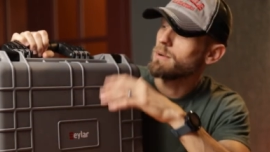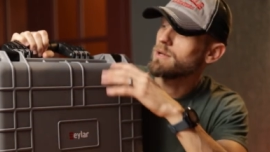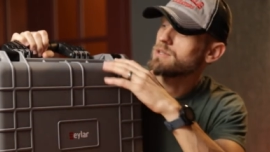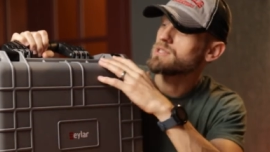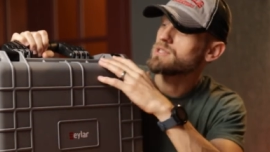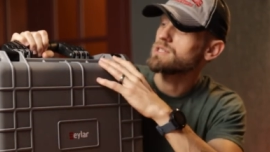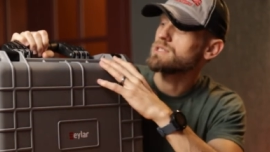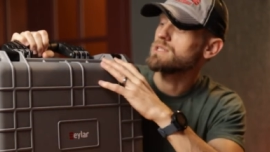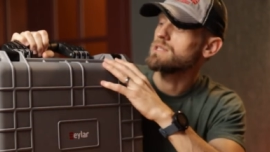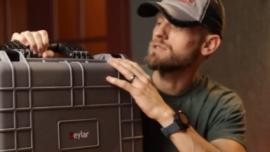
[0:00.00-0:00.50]
about
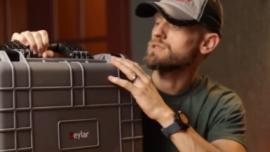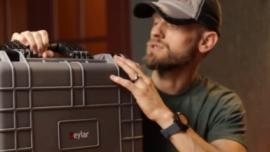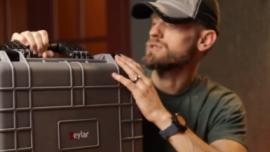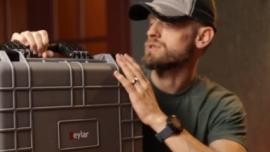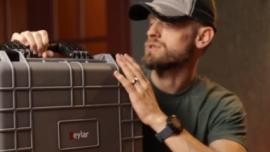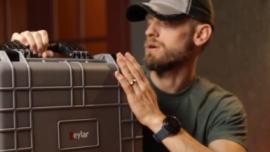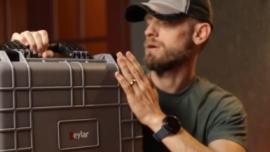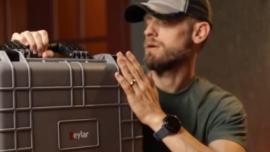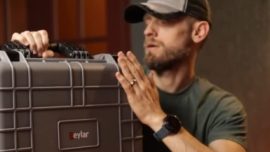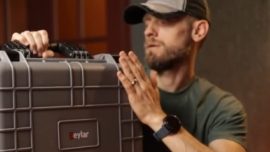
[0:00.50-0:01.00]
16 inches
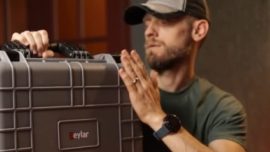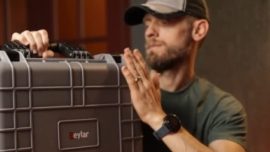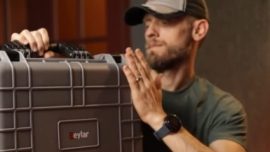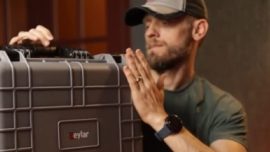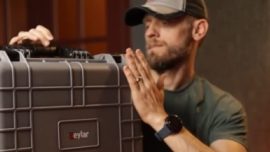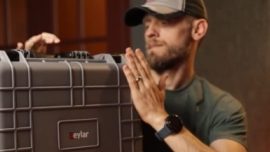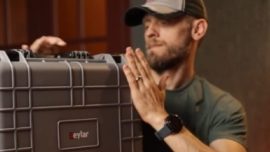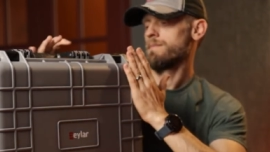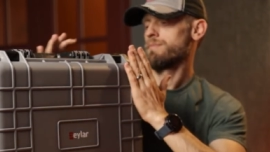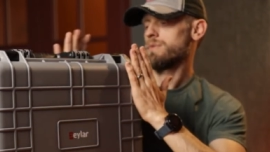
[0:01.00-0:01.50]
tall
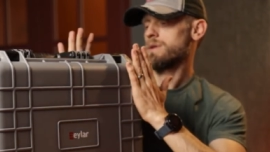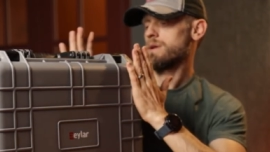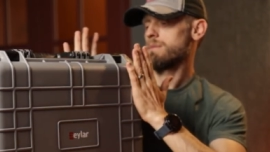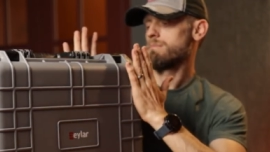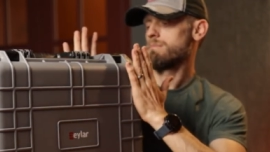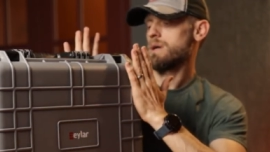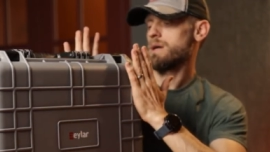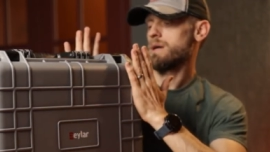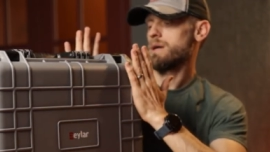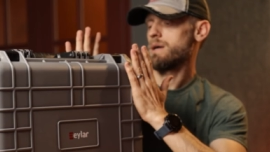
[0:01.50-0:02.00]

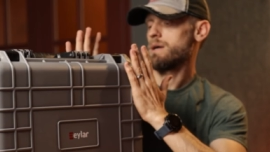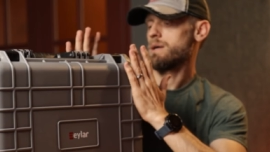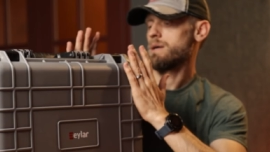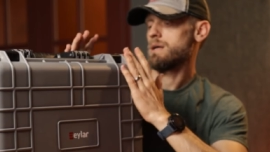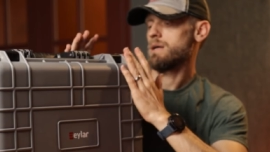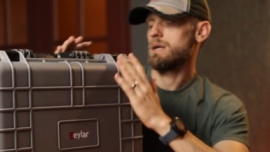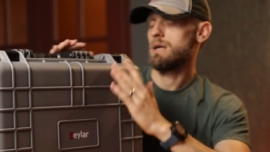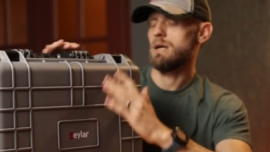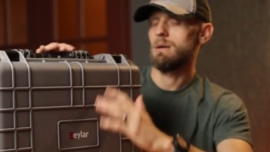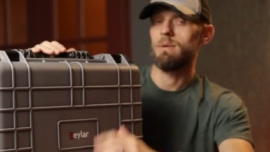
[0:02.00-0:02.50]
by
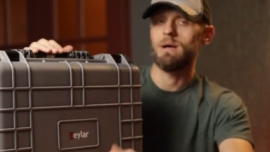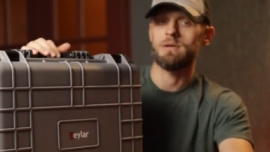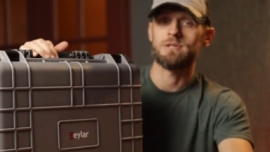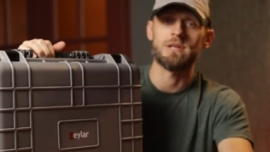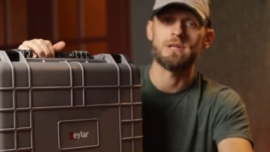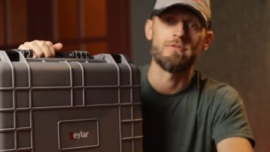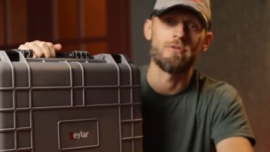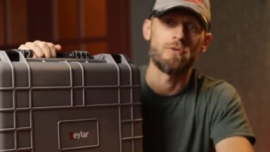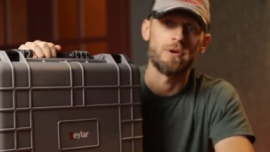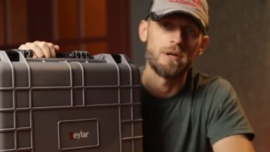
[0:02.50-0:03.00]
uh, about
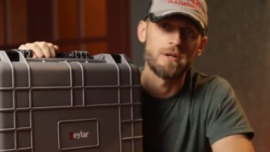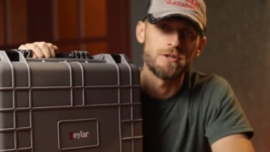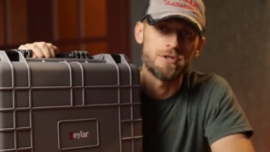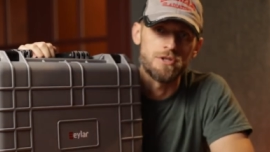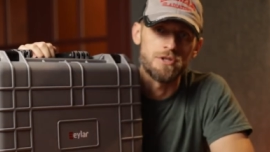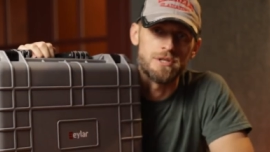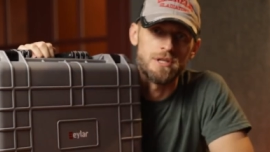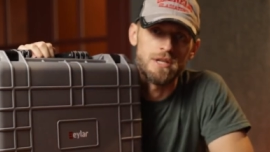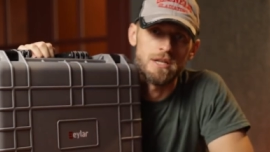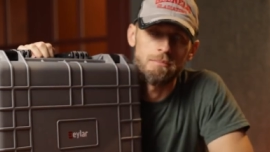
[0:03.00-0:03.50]
seven or eight
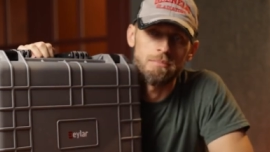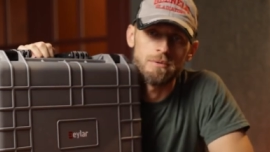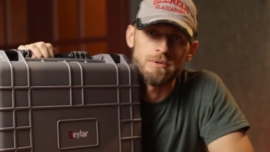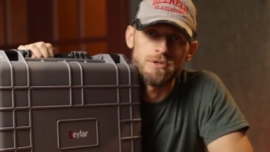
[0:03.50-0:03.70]
inches deep.